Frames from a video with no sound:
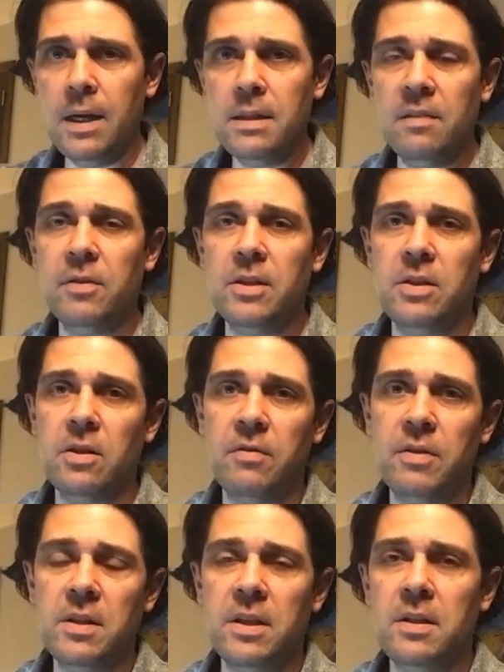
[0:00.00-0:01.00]
different
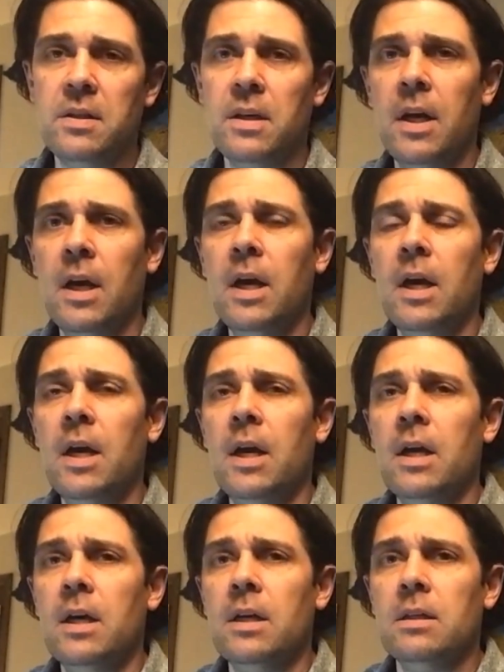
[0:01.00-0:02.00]
services.
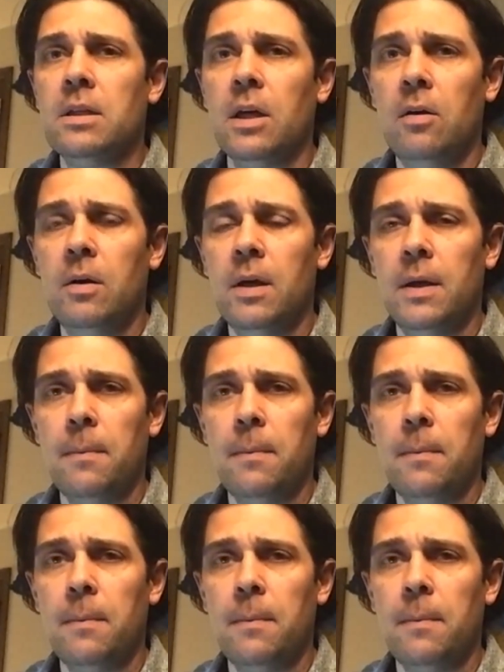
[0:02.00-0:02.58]
So